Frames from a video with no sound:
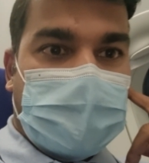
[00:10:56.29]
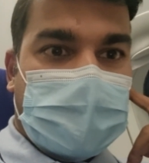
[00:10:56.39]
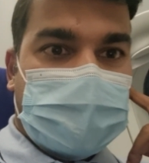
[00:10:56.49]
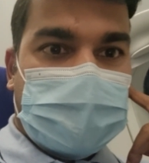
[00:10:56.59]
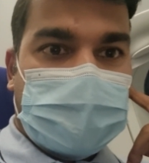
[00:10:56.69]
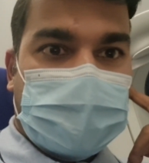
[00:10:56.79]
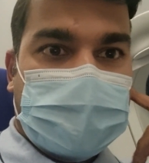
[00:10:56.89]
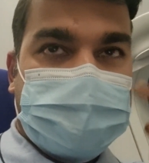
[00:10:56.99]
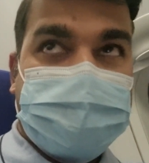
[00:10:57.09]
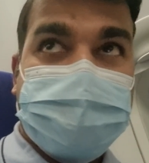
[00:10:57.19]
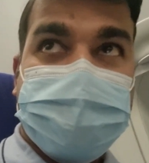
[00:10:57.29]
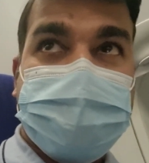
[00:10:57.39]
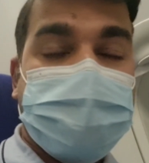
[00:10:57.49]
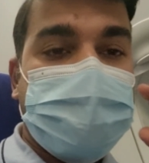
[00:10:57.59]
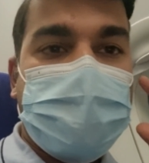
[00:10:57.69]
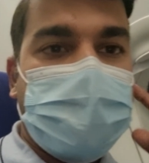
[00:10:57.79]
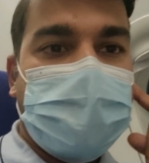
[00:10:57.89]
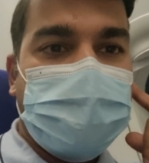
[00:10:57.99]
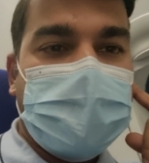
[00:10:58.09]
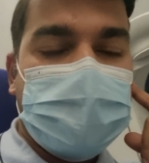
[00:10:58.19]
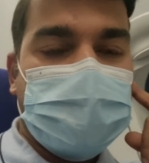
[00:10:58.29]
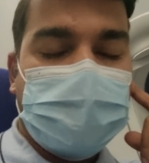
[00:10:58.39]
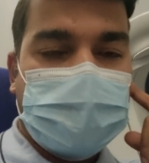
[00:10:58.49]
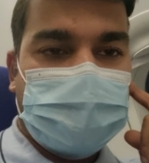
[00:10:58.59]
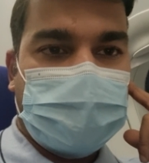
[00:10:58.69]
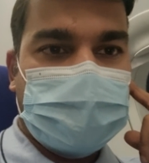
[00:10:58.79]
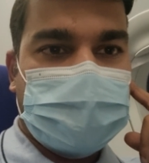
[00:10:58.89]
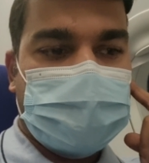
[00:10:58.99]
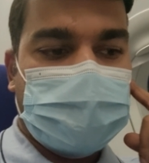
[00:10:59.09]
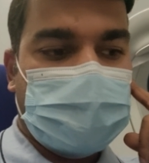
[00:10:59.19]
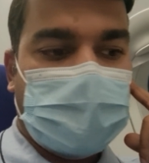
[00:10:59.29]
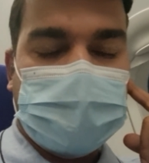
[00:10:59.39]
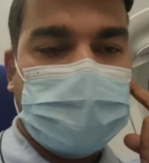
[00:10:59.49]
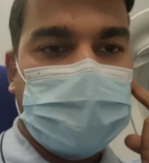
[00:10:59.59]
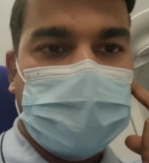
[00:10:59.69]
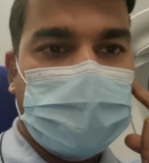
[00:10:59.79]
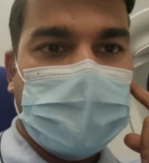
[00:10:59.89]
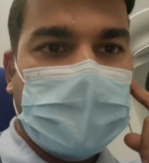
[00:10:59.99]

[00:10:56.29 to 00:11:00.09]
But the meal service was not good,